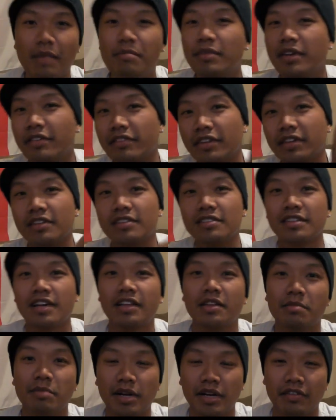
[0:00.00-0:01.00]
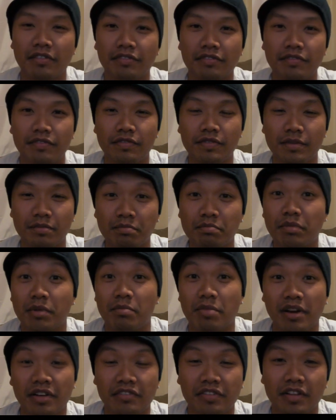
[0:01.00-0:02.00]
I'm giving this guy the benefit, the
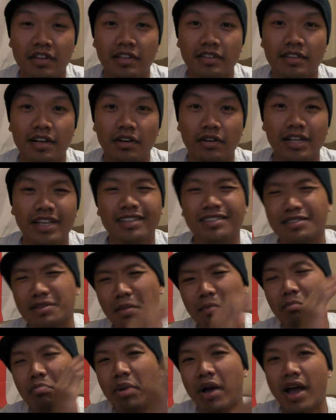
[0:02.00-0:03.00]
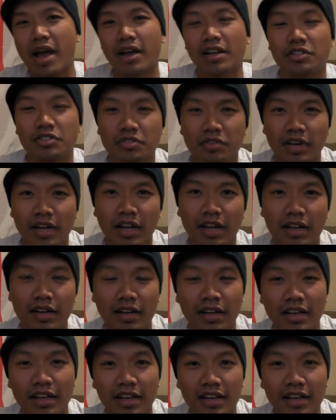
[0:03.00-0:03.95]
benefit of the doubt. It's a pack train.